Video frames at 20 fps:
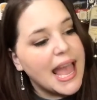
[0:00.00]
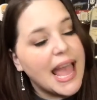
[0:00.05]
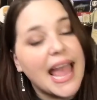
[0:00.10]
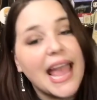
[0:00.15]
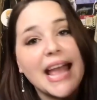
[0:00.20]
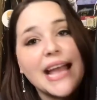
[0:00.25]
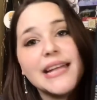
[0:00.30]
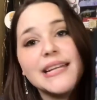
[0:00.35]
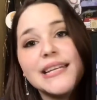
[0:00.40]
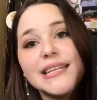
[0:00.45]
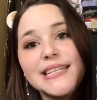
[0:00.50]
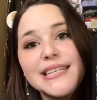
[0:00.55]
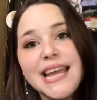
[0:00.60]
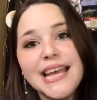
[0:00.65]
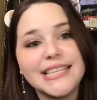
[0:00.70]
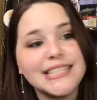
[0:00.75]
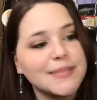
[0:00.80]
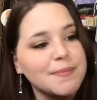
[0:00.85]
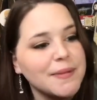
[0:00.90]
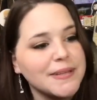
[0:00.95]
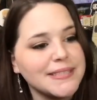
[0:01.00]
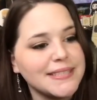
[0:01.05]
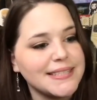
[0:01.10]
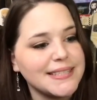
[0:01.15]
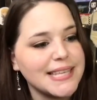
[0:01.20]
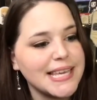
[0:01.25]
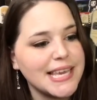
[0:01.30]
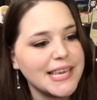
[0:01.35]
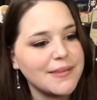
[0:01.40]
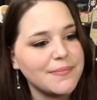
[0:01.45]
And next month's
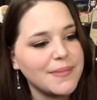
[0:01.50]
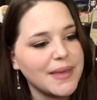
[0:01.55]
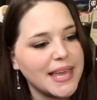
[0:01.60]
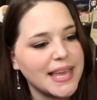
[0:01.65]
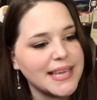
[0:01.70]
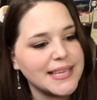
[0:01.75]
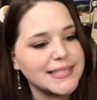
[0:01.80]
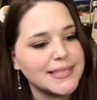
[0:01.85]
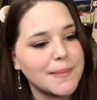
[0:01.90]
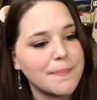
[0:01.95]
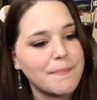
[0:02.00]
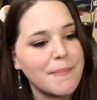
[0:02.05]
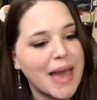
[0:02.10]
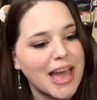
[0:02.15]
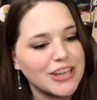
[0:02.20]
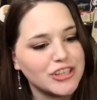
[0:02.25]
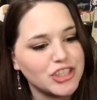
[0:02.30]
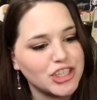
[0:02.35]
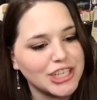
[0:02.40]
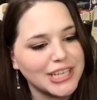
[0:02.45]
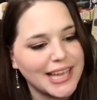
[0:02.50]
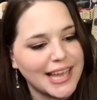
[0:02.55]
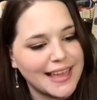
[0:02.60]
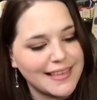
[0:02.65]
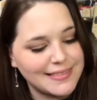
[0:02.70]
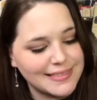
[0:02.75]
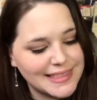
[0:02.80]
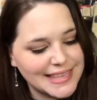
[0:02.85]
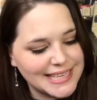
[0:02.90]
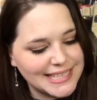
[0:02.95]
theme is Magic
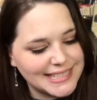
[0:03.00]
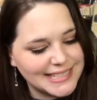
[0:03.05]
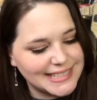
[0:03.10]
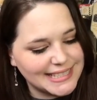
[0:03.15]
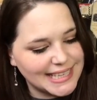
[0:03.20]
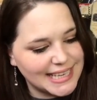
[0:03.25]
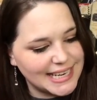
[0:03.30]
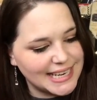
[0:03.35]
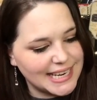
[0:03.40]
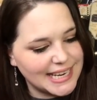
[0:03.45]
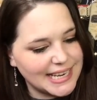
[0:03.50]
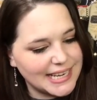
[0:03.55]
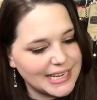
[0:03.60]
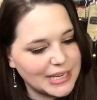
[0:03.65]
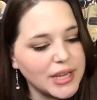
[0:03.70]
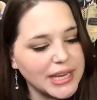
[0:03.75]
in the City.